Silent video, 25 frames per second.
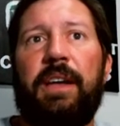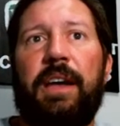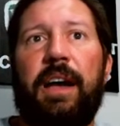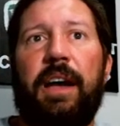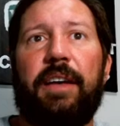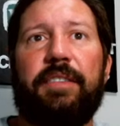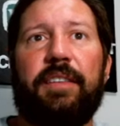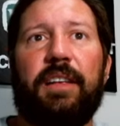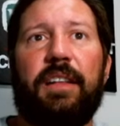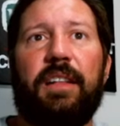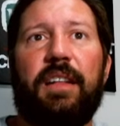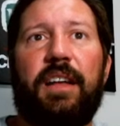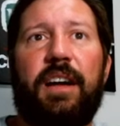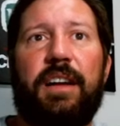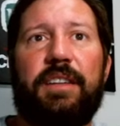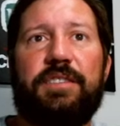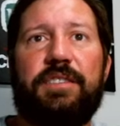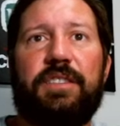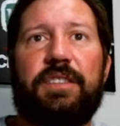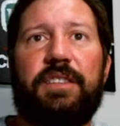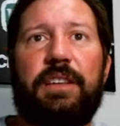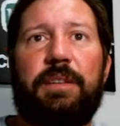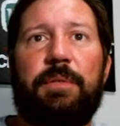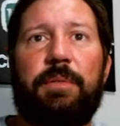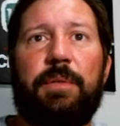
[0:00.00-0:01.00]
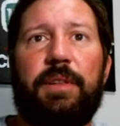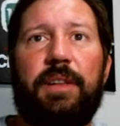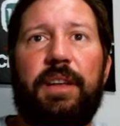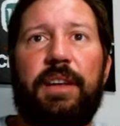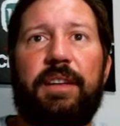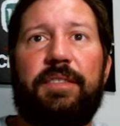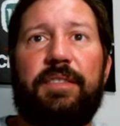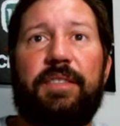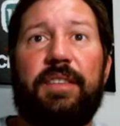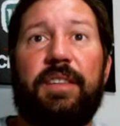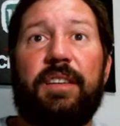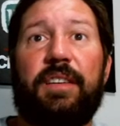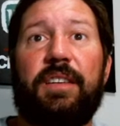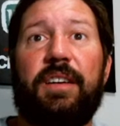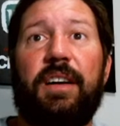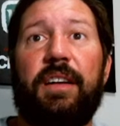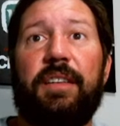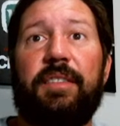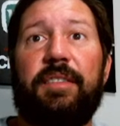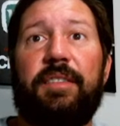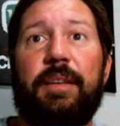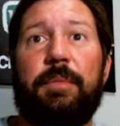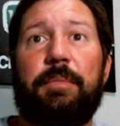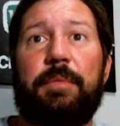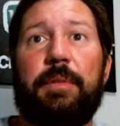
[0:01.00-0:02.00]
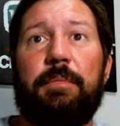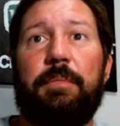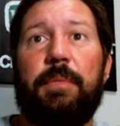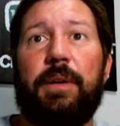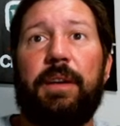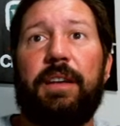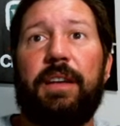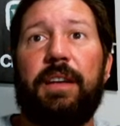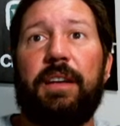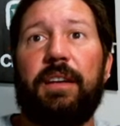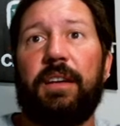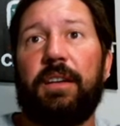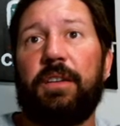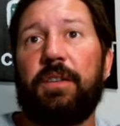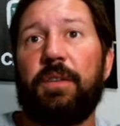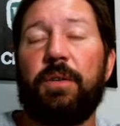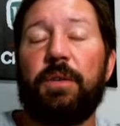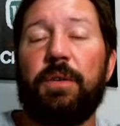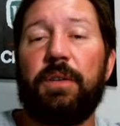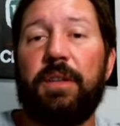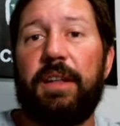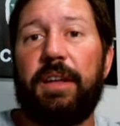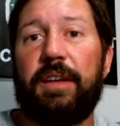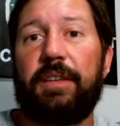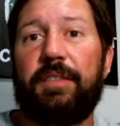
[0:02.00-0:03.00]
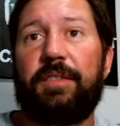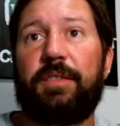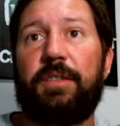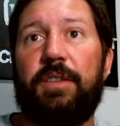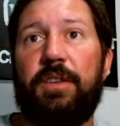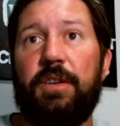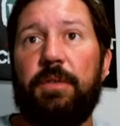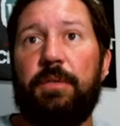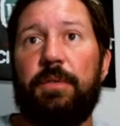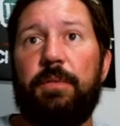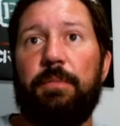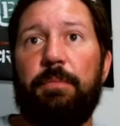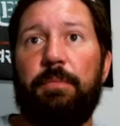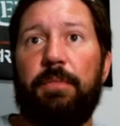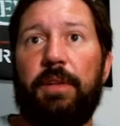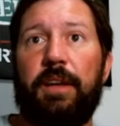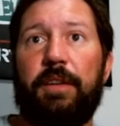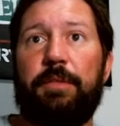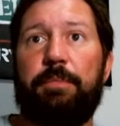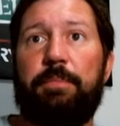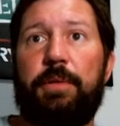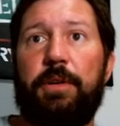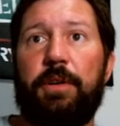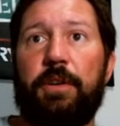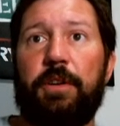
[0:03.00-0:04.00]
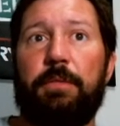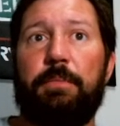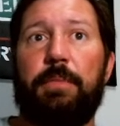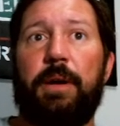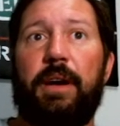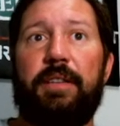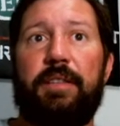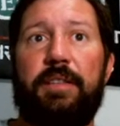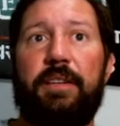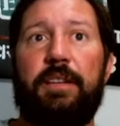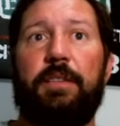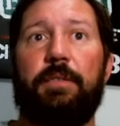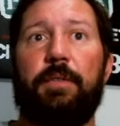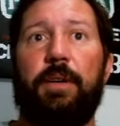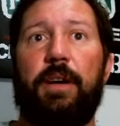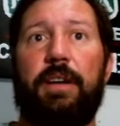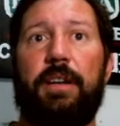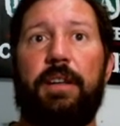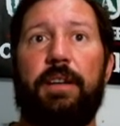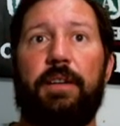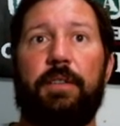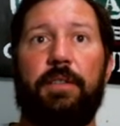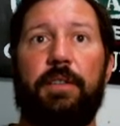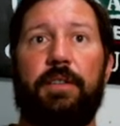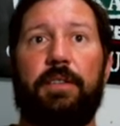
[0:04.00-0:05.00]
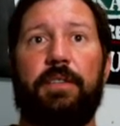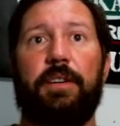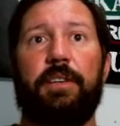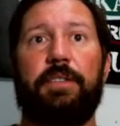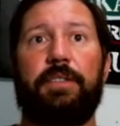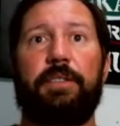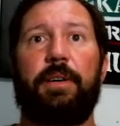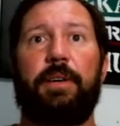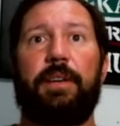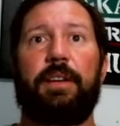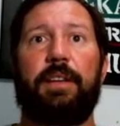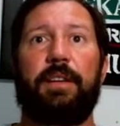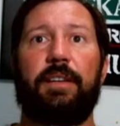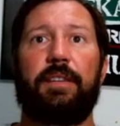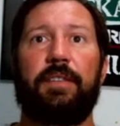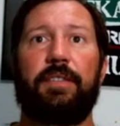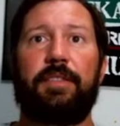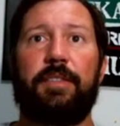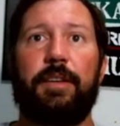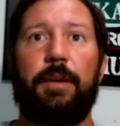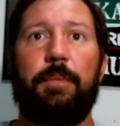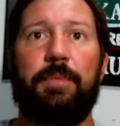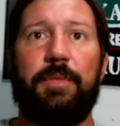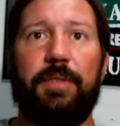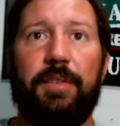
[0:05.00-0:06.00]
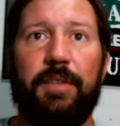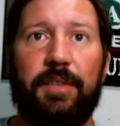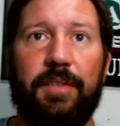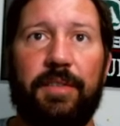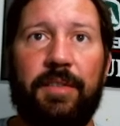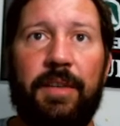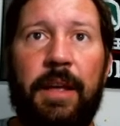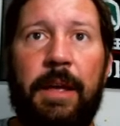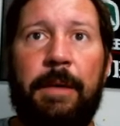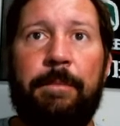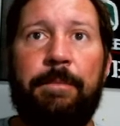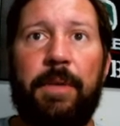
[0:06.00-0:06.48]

as it logically relates to the concept of making a gold less pure by degrading or adulterating its substance,